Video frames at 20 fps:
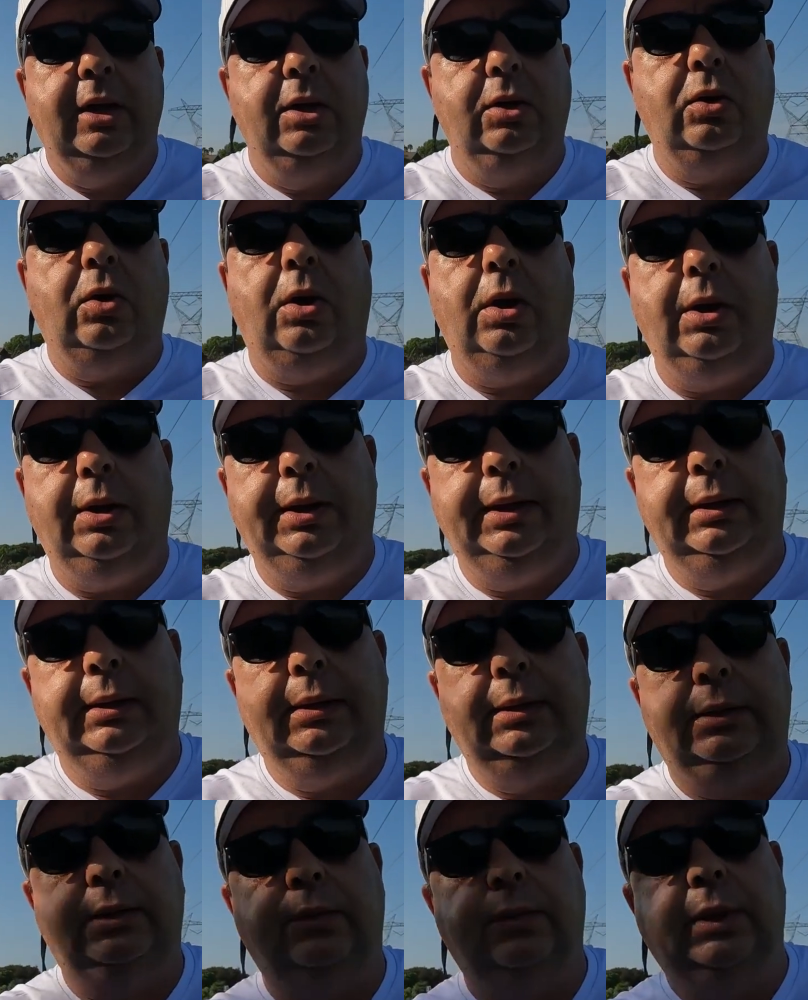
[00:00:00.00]

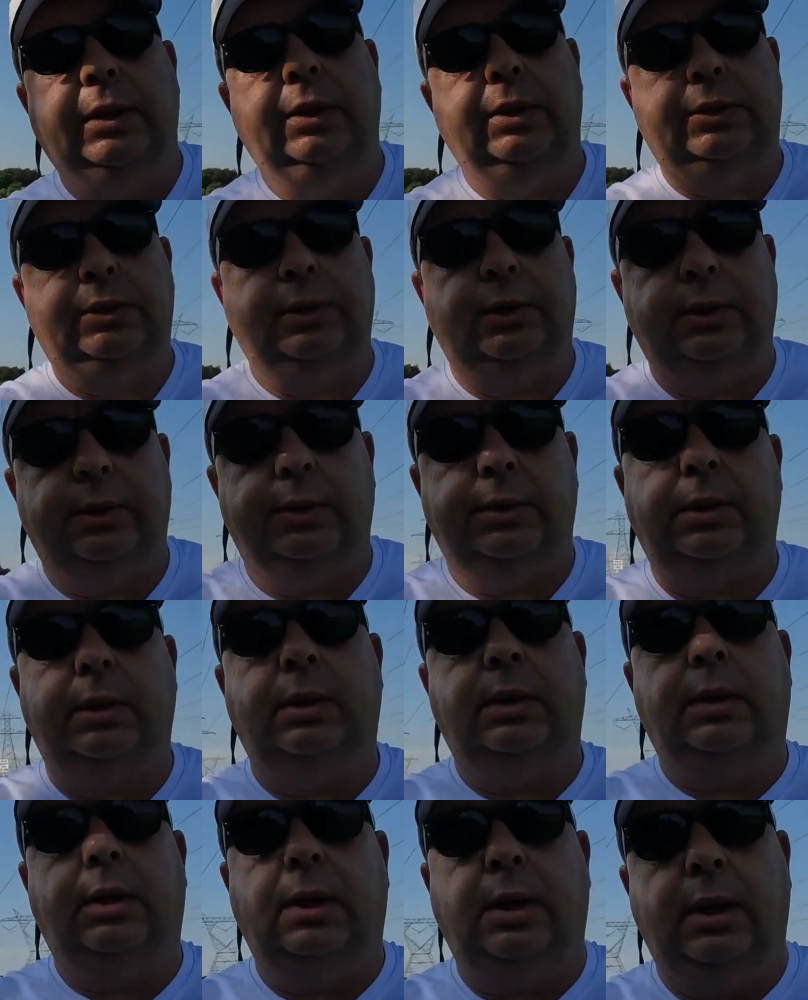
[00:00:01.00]
calling the realtor
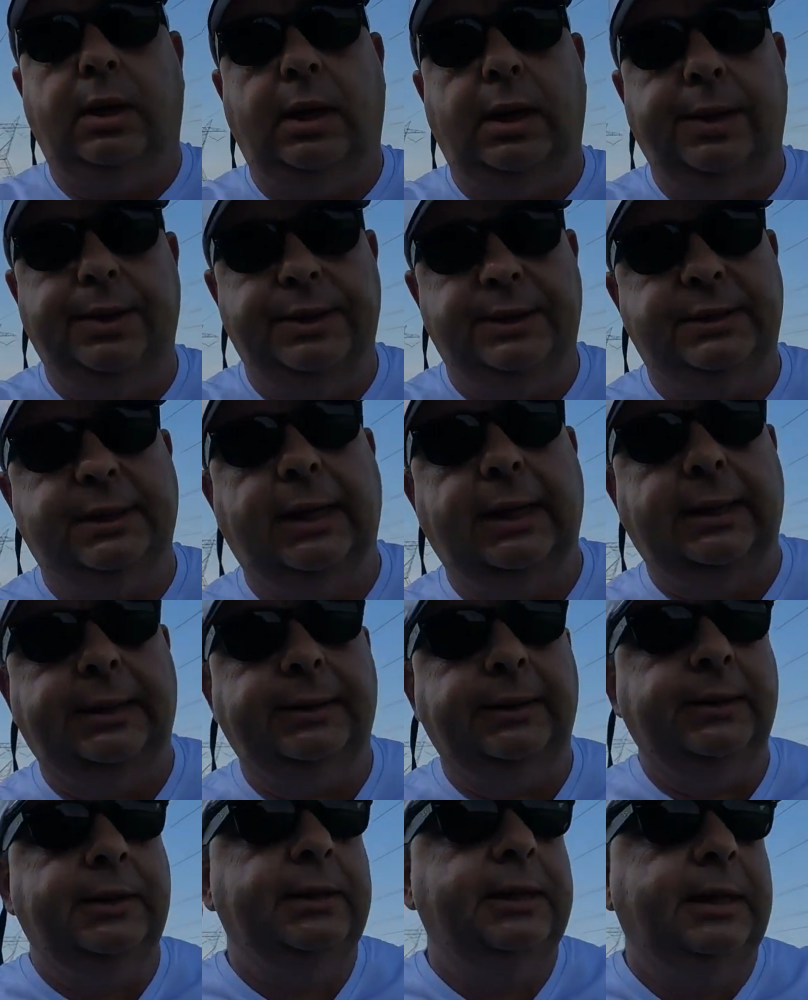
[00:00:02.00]
on the sign